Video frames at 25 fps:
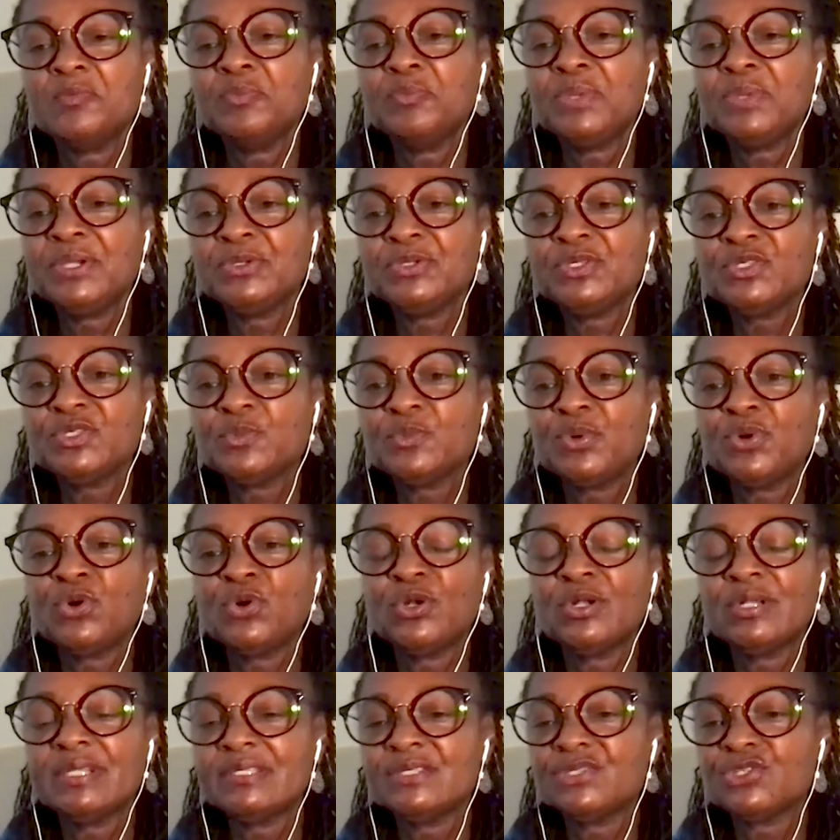Peer
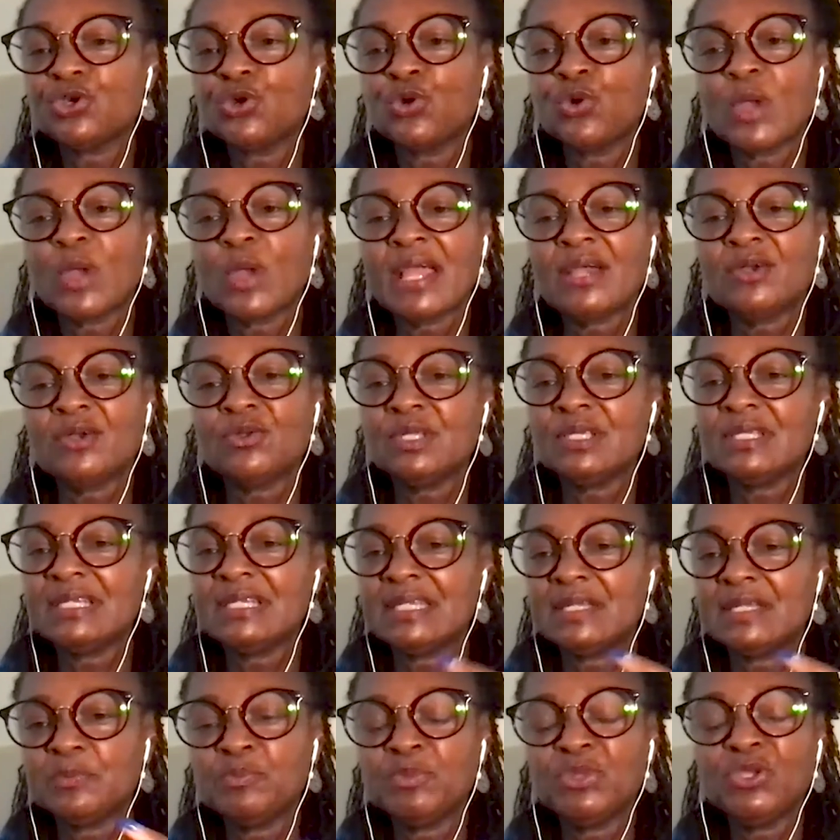support is grounded
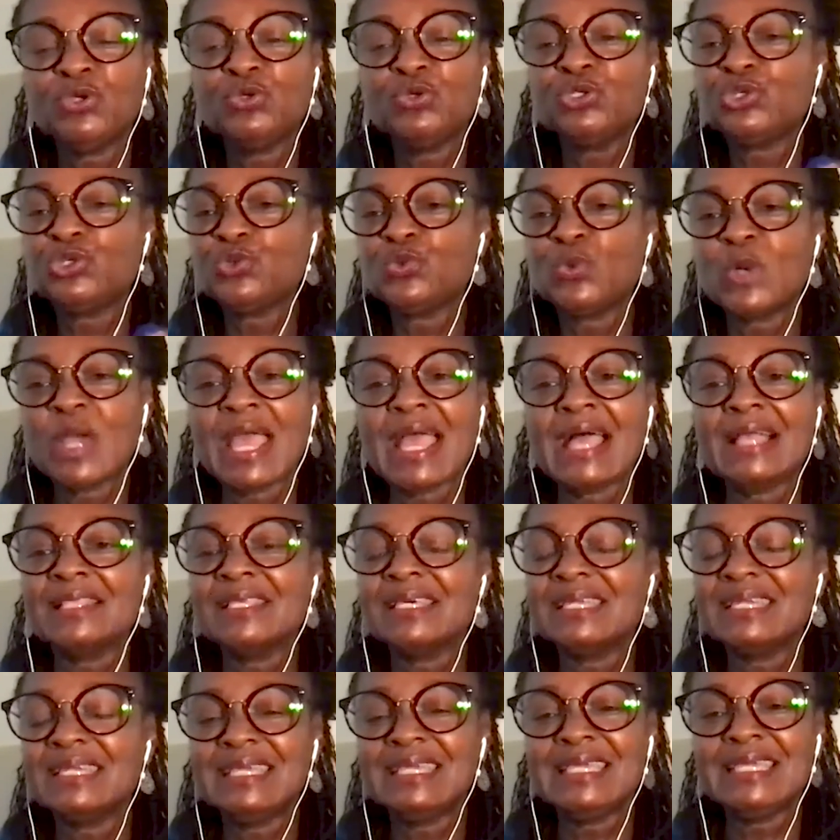in
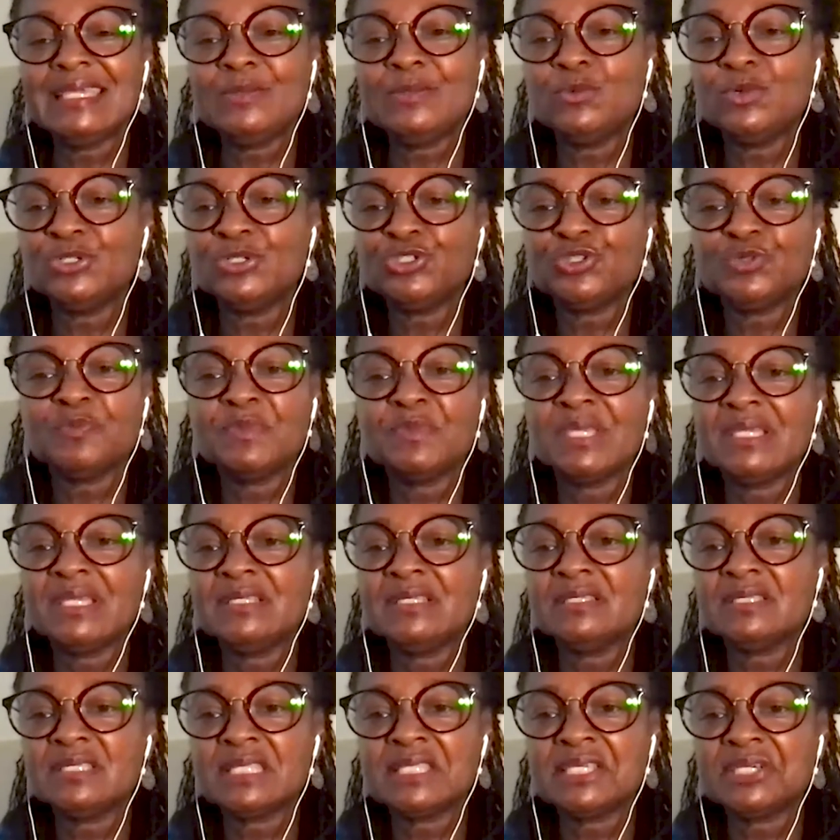mutuality, which
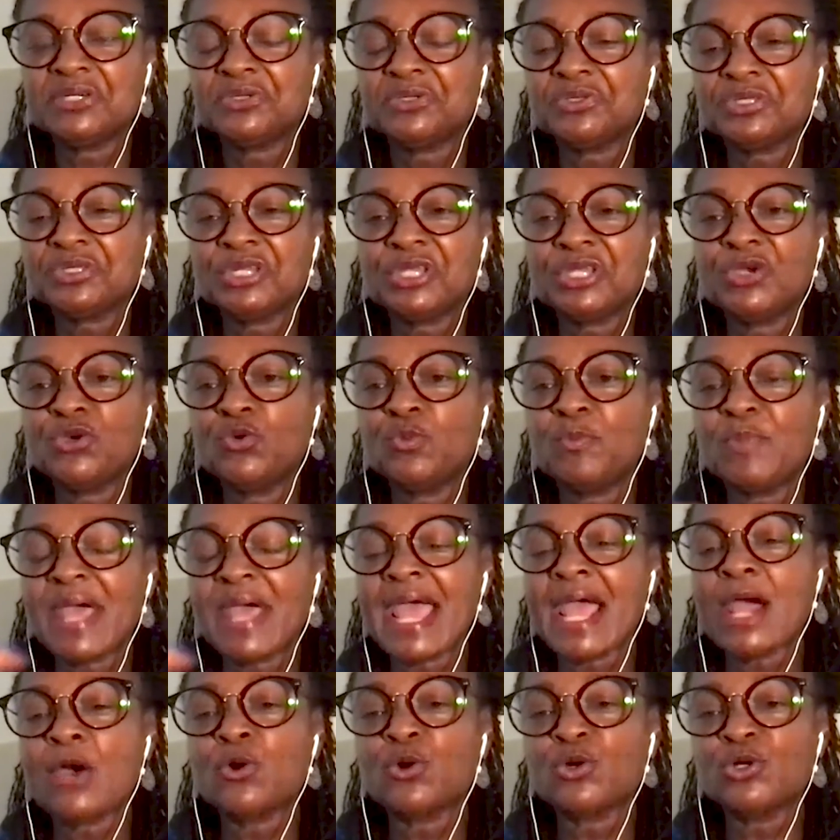means there's no
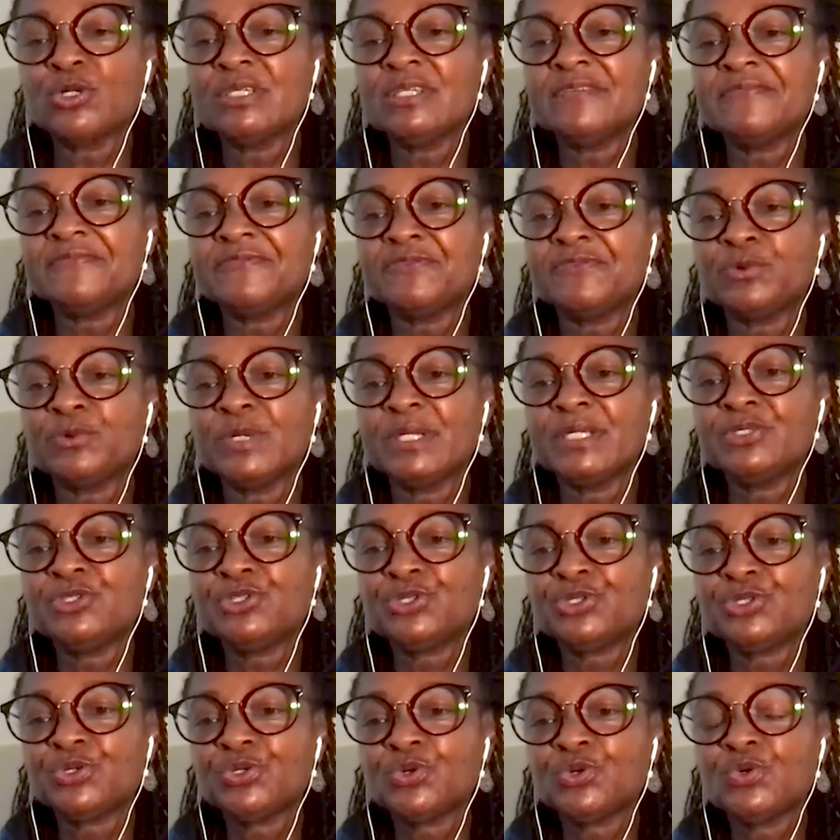power
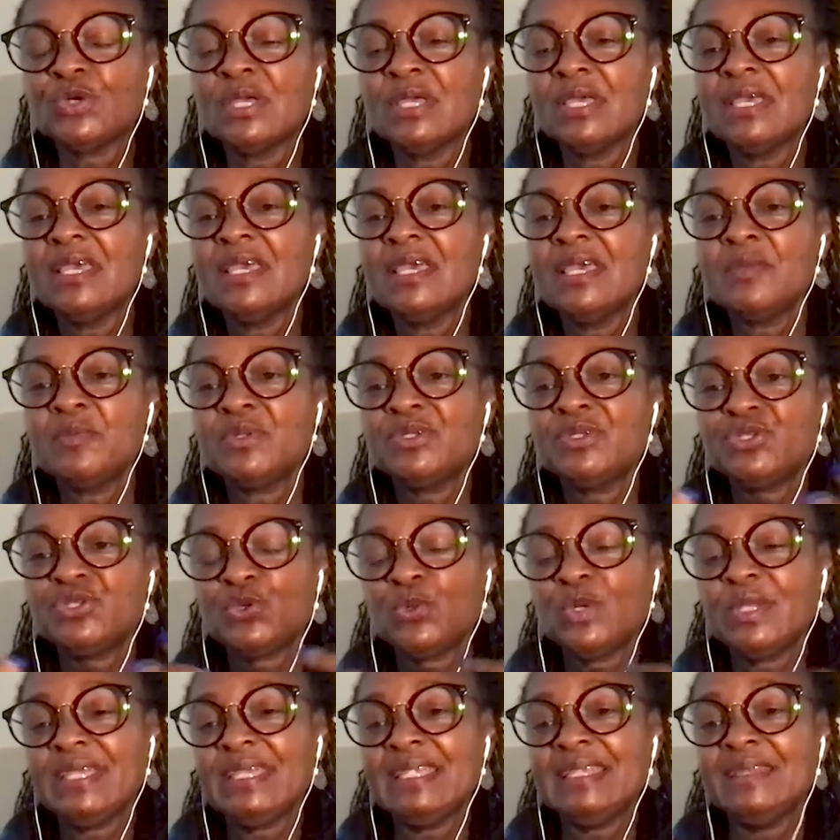differential
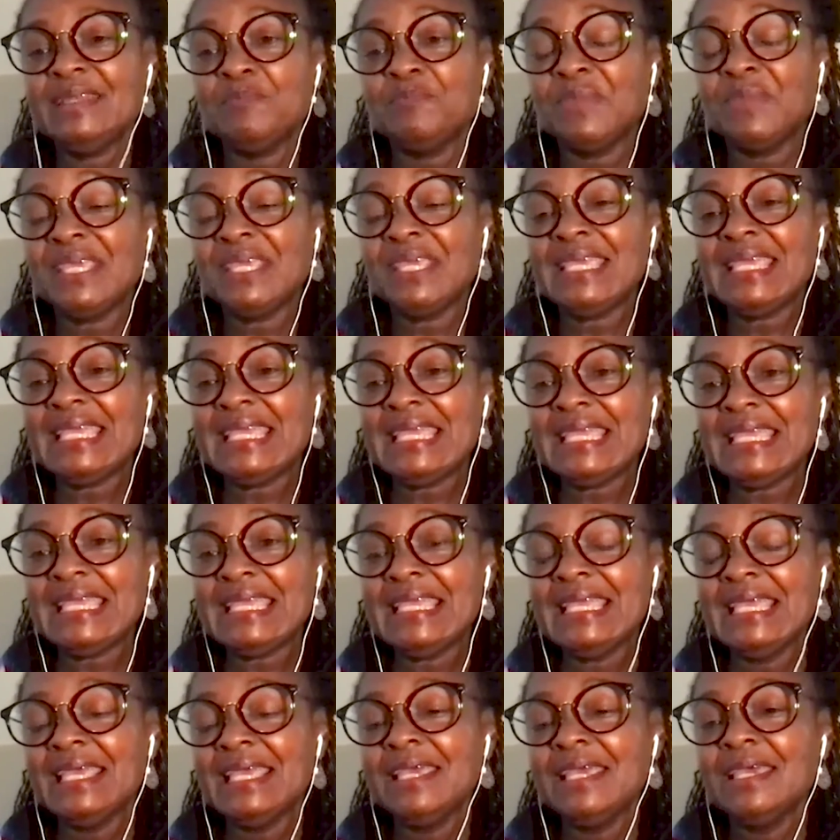between
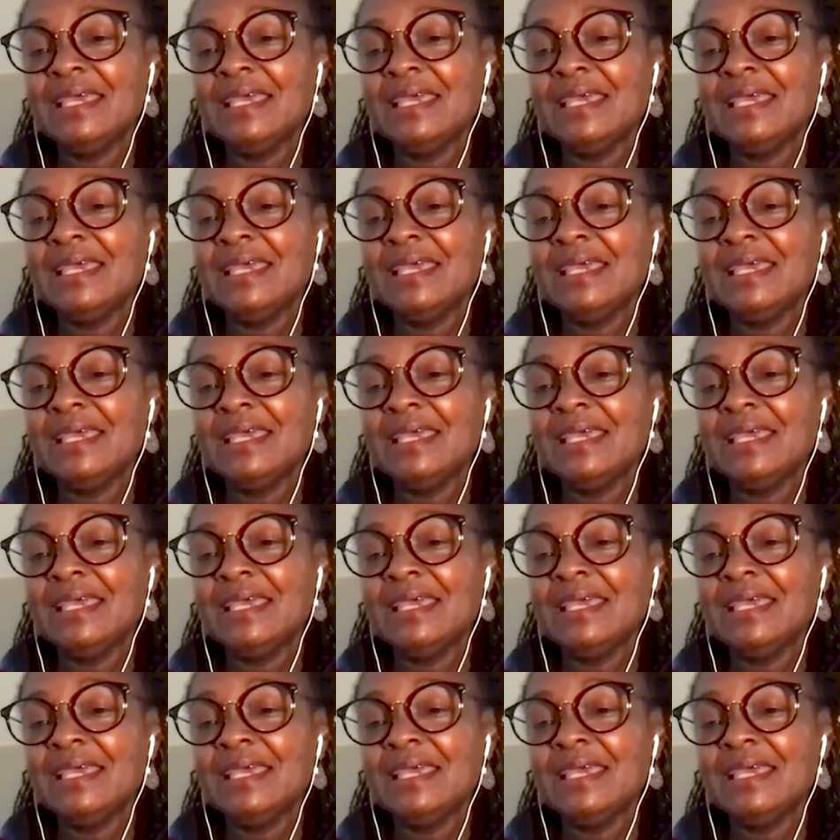me